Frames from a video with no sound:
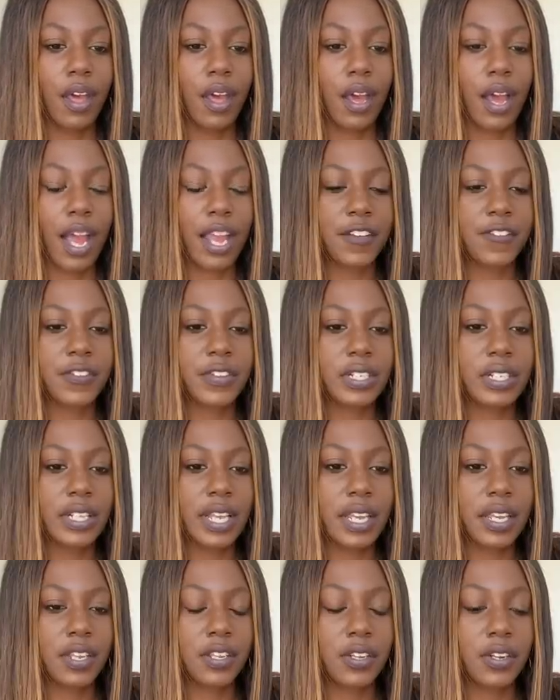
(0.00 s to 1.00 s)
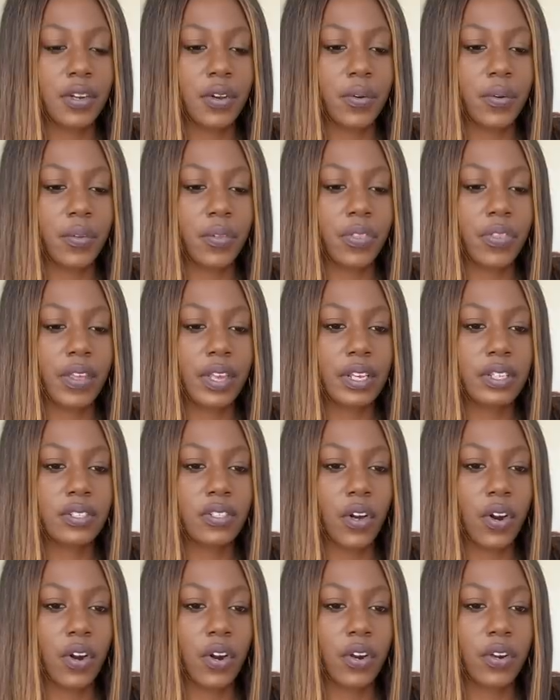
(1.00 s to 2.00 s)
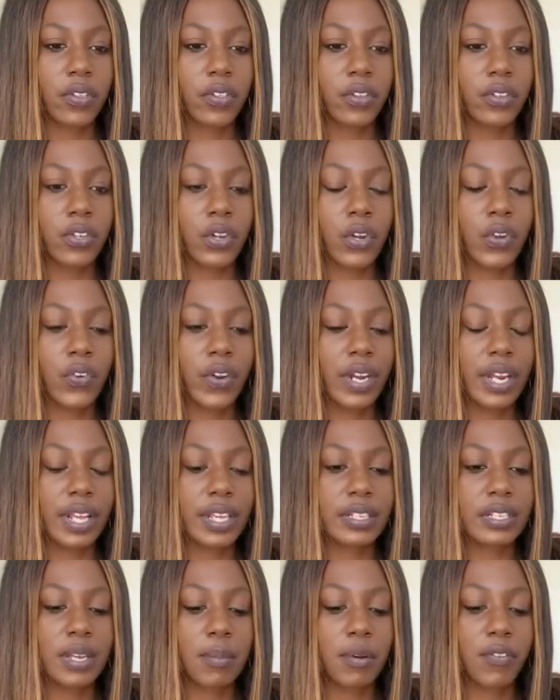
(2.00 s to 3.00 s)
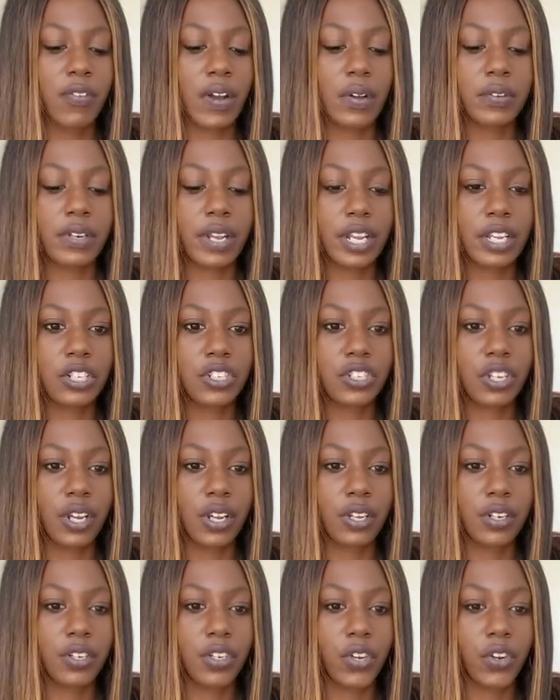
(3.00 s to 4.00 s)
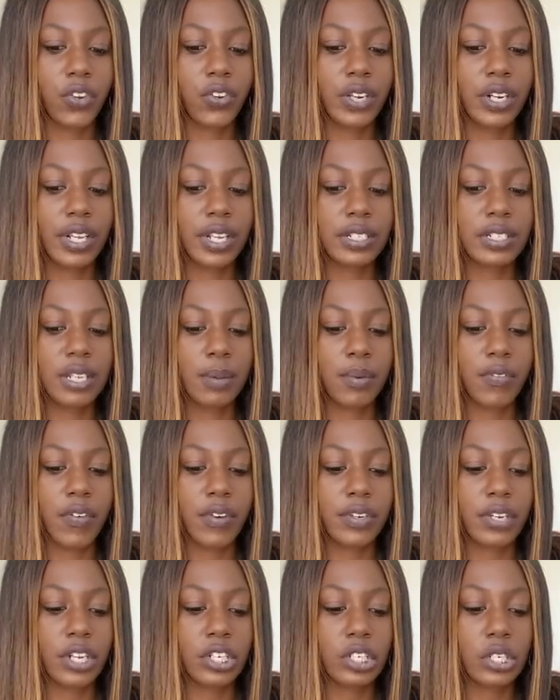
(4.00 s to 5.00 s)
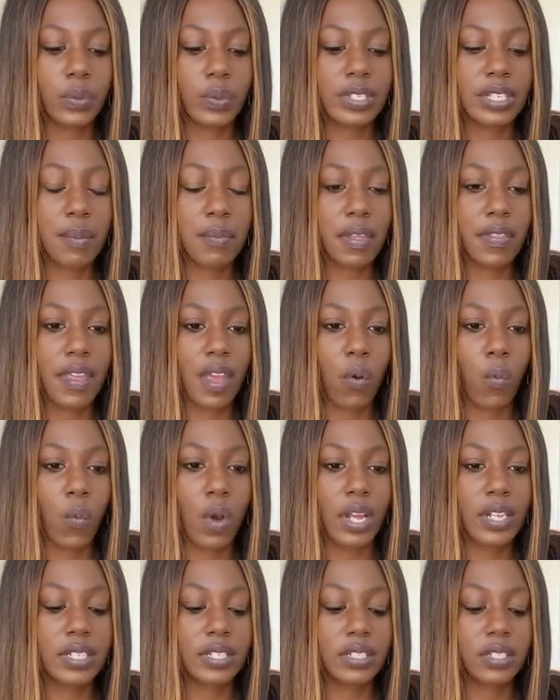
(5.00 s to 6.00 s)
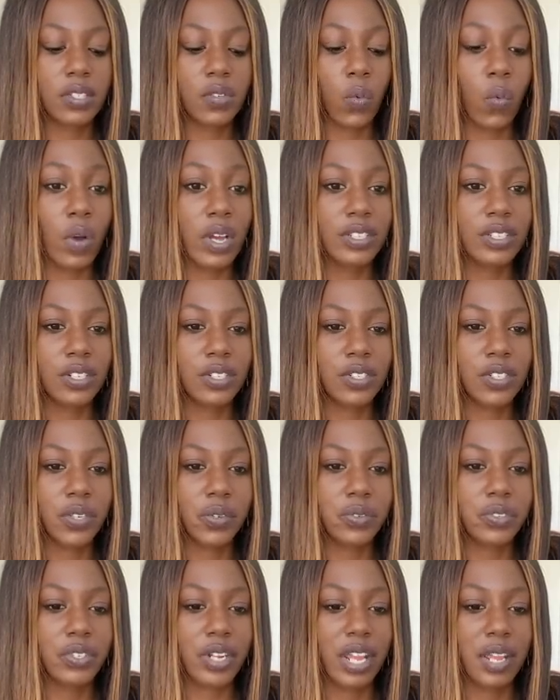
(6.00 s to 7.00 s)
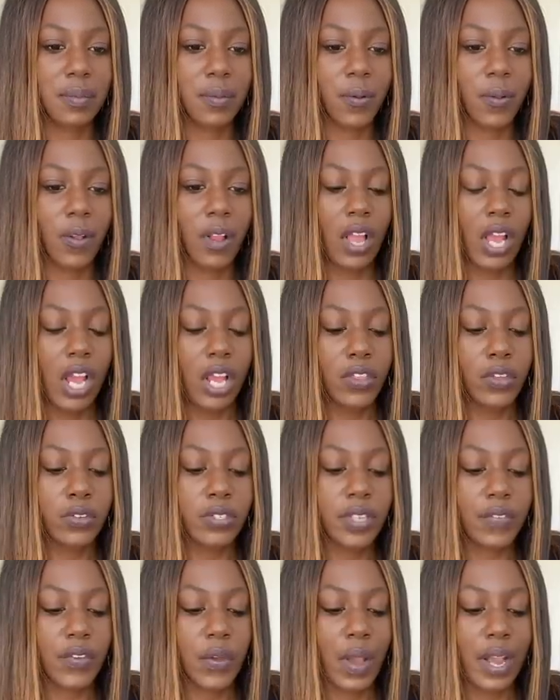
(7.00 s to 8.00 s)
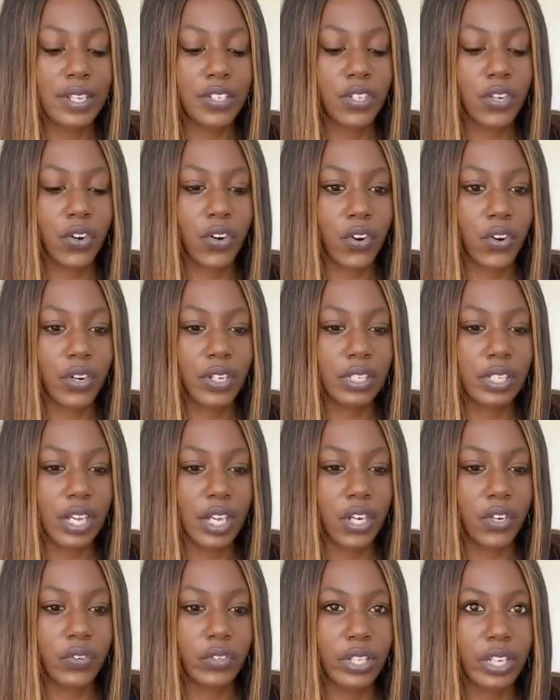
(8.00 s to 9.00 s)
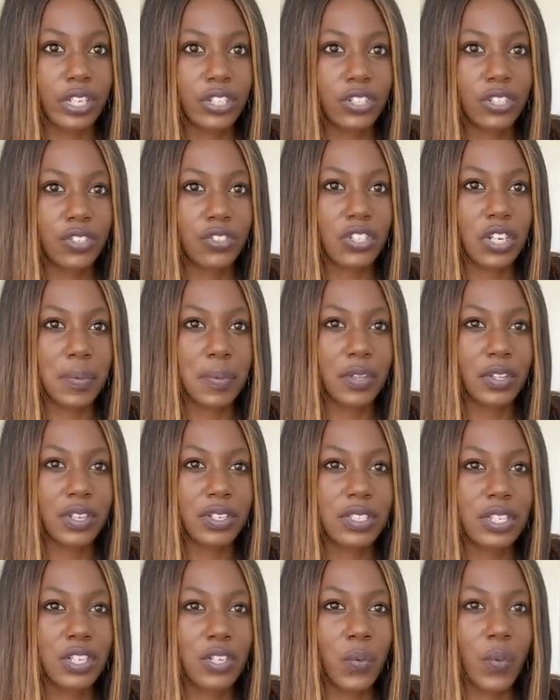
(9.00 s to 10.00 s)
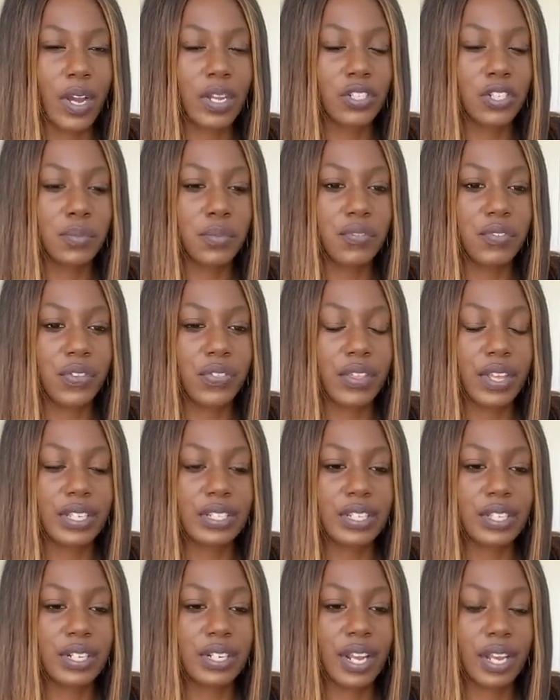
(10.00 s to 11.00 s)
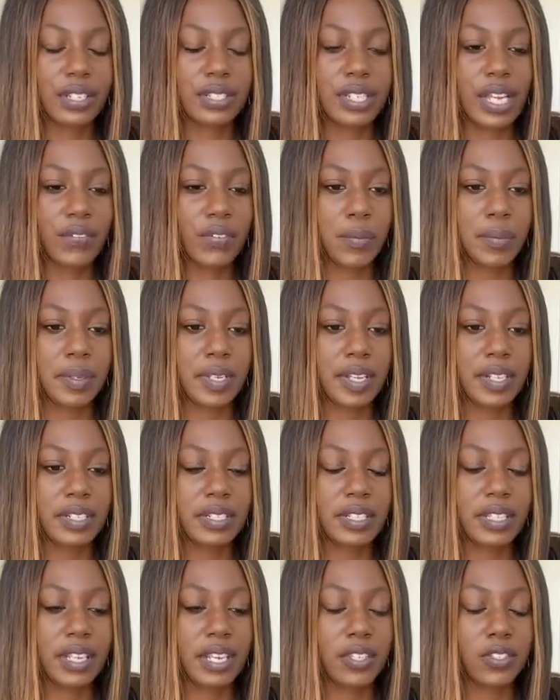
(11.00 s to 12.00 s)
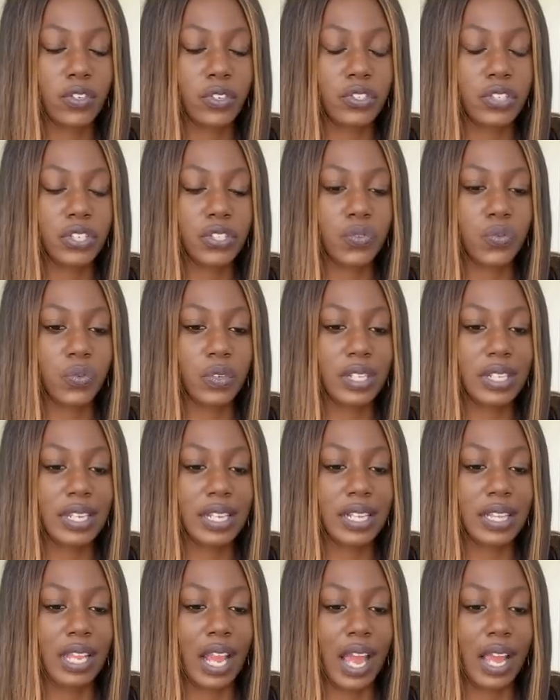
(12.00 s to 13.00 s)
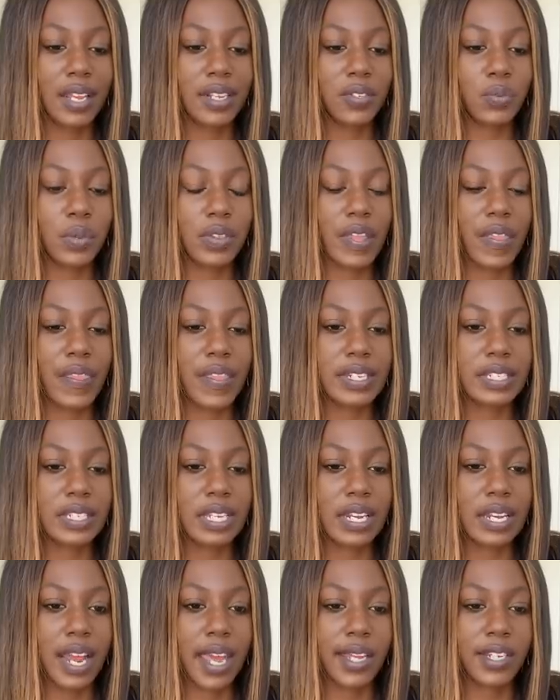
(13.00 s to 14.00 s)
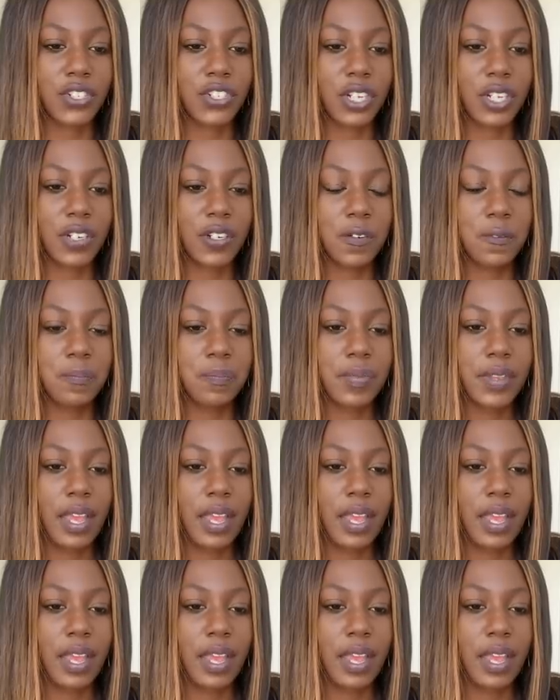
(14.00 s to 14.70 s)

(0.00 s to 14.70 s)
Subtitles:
I feel like, you know, things are, you're creating a stable foundation. You're creating a stable foundation with something that once wasn't so stable. Those of you guys that are currently in a relationship, it looks like you guys are moving things to the next level because things are just really aligned within this connection.